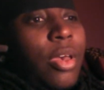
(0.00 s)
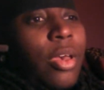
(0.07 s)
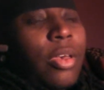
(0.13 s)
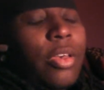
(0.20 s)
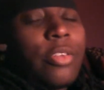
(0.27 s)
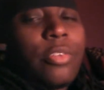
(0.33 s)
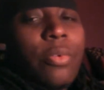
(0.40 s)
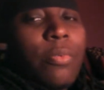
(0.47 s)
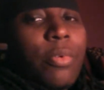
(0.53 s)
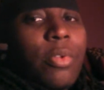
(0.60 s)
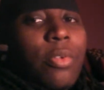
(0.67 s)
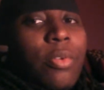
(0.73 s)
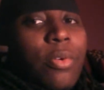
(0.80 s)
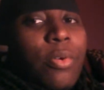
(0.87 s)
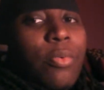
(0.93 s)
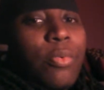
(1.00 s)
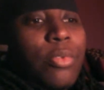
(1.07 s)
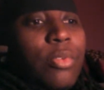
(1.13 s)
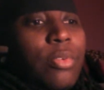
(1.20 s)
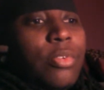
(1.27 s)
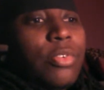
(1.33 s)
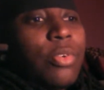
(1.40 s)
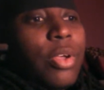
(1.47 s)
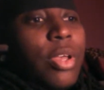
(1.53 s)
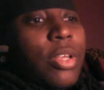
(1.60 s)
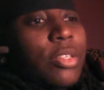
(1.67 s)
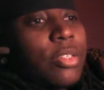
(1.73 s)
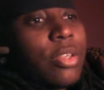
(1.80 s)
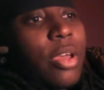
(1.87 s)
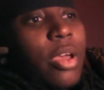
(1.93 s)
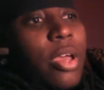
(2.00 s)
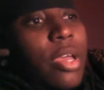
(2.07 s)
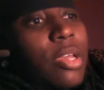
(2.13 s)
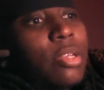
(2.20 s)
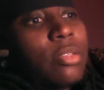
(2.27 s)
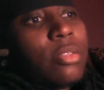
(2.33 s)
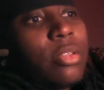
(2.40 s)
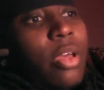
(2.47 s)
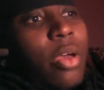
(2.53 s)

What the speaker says: I guess I want to know with you trans guys,